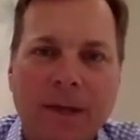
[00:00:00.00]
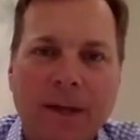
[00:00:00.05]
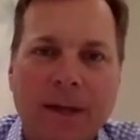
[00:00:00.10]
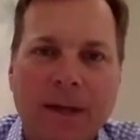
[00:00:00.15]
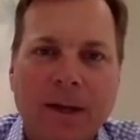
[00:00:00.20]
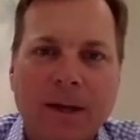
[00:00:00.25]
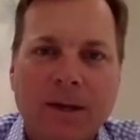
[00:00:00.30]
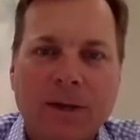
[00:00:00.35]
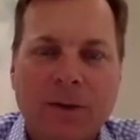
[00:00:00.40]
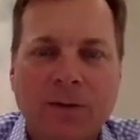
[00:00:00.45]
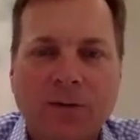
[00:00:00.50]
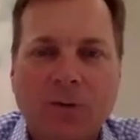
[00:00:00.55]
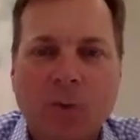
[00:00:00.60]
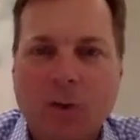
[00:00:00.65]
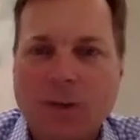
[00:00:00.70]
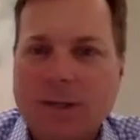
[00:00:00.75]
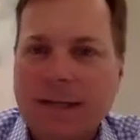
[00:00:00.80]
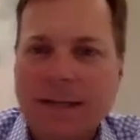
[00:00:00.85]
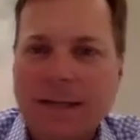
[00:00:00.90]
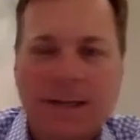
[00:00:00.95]
So, of
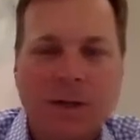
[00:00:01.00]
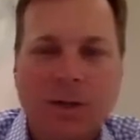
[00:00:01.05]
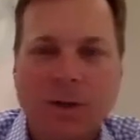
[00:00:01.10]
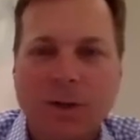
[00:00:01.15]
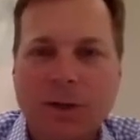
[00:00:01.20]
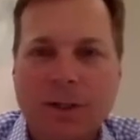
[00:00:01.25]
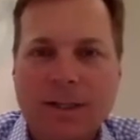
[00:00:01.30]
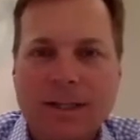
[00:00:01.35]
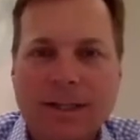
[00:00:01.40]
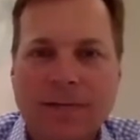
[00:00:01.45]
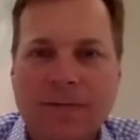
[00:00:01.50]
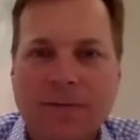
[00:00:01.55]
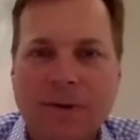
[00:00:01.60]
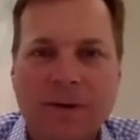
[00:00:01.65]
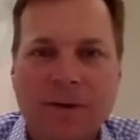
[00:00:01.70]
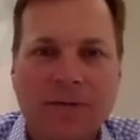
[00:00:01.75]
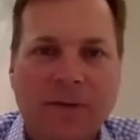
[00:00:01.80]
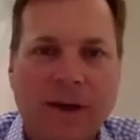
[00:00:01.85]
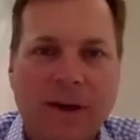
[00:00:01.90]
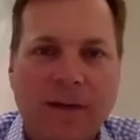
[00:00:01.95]
course, that's going to look
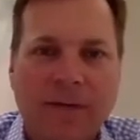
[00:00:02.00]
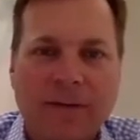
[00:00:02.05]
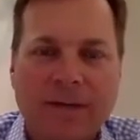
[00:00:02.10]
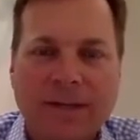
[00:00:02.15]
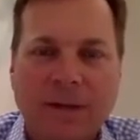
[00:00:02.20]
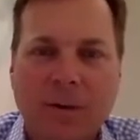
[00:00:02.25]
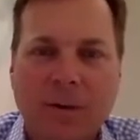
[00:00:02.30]
different for every single